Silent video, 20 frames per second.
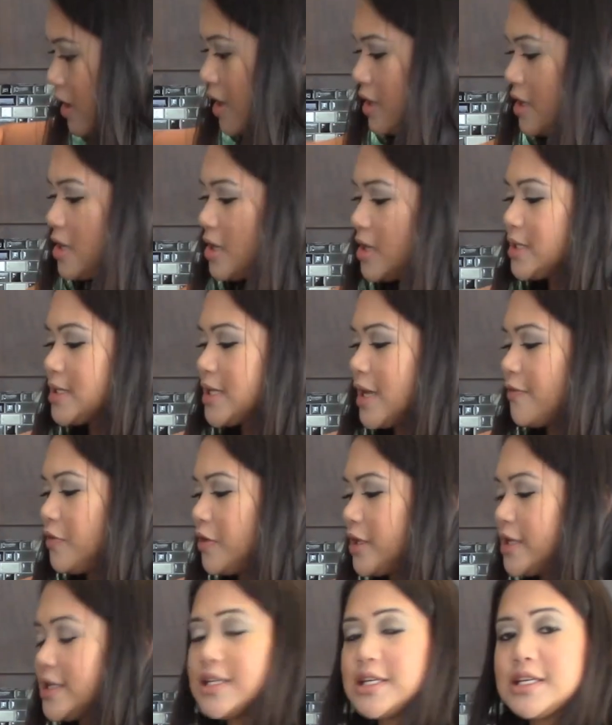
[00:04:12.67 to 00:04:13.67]
You can
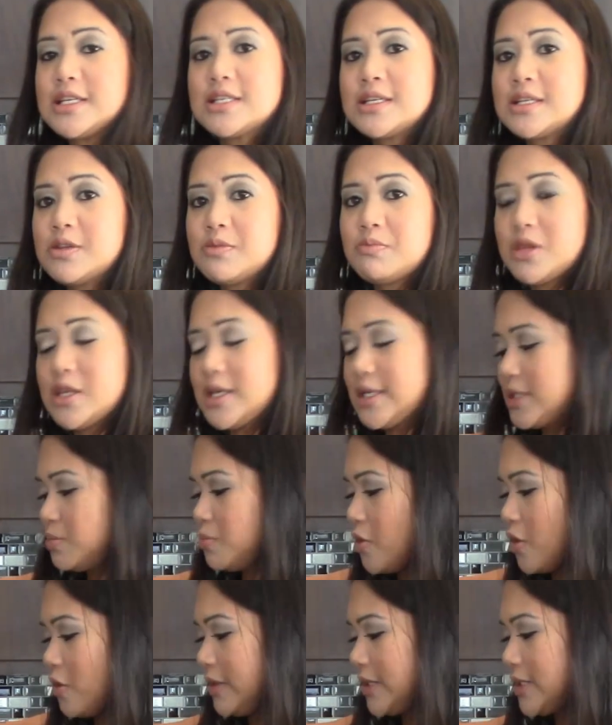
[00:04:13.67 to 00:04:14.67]
definitely season this
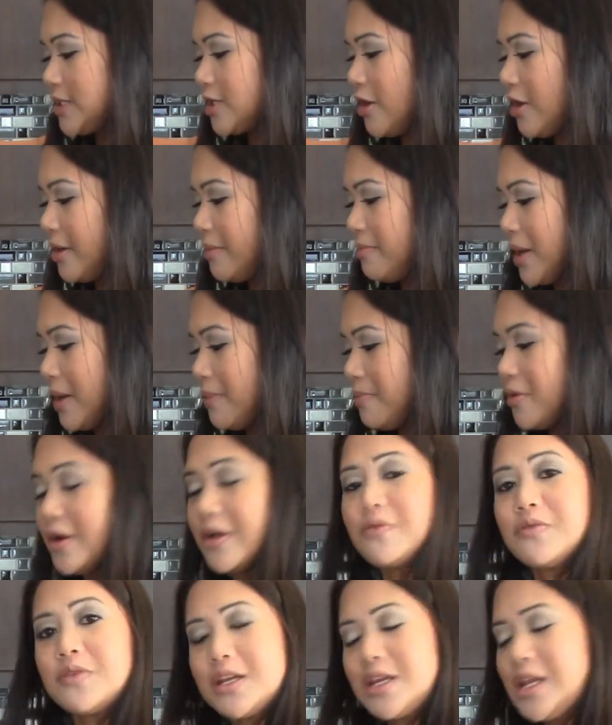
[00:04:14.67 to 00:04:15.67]
more with salt and pepper
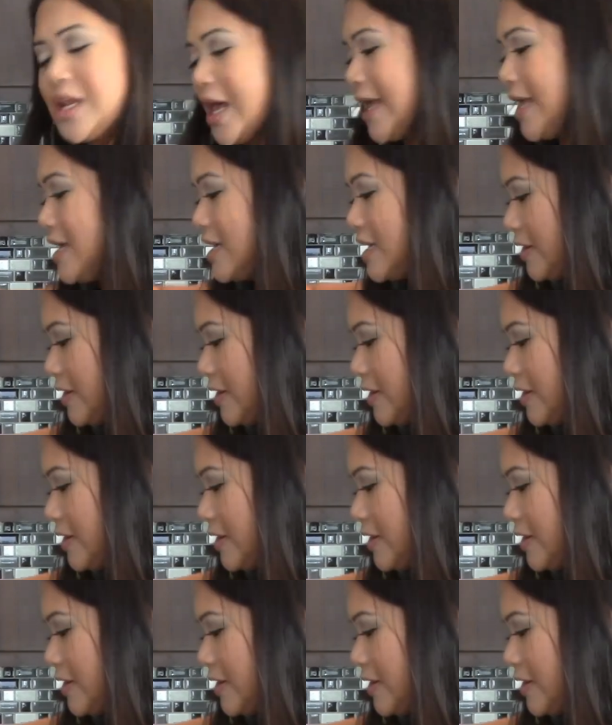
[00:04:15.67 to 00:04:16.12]
if you'd like.